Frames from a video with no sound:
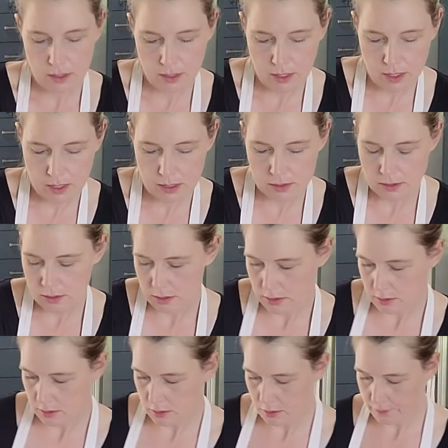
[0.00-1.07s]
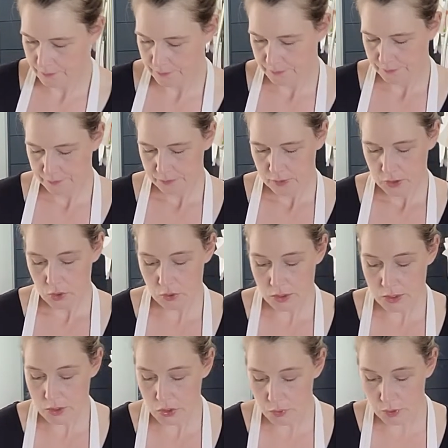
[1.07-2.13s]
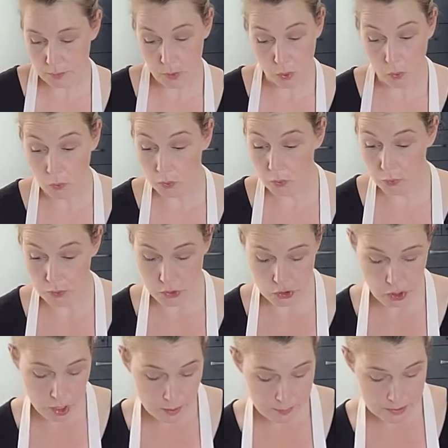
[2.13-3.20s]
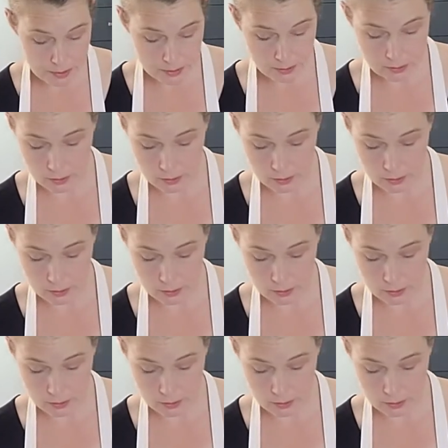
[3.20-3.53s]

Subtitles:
And you can do them whole or chopped,